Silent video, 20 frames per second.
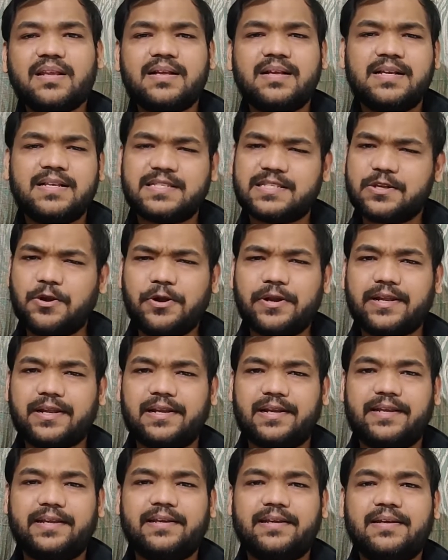
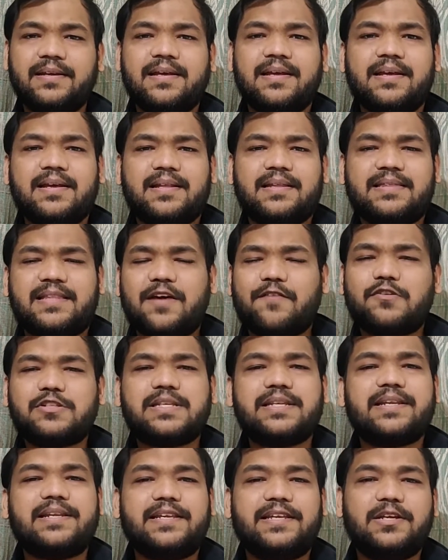Historically, there was
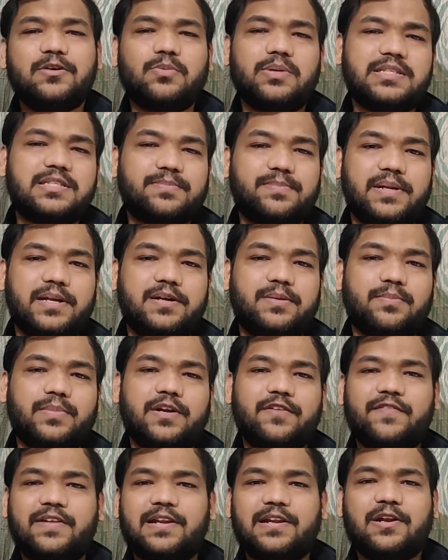an equal split
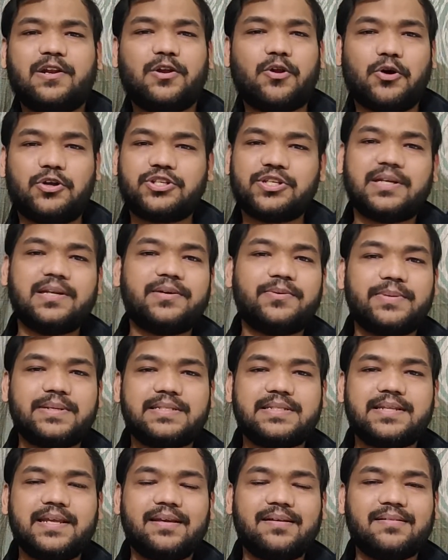between logical
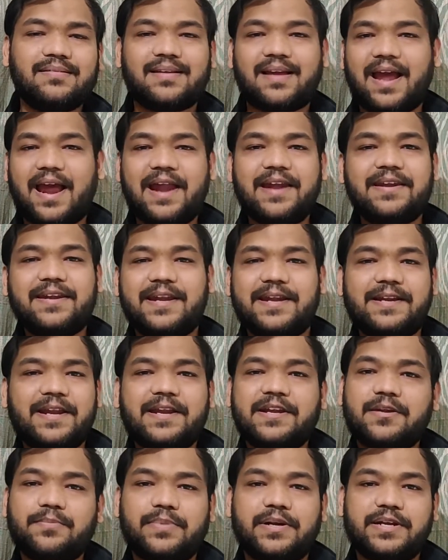reasoning and data
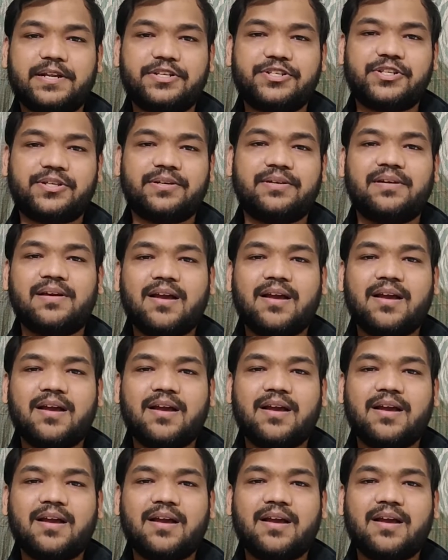interpretation.